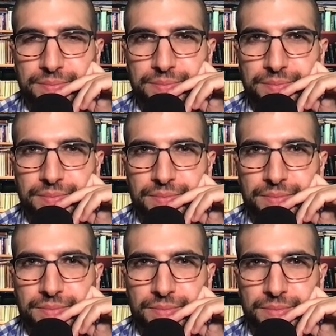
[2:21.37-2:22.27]

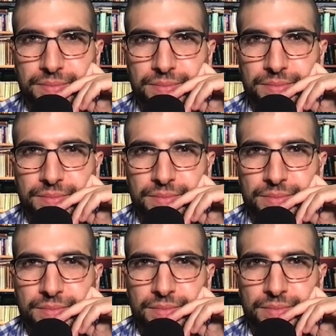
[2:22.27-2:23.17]

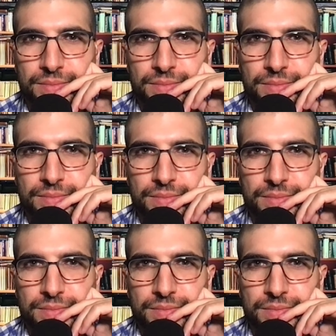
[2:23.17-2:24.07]

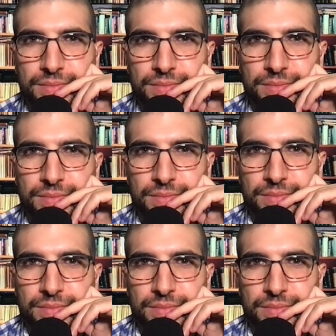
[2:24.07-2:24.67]
This person isn't speaking.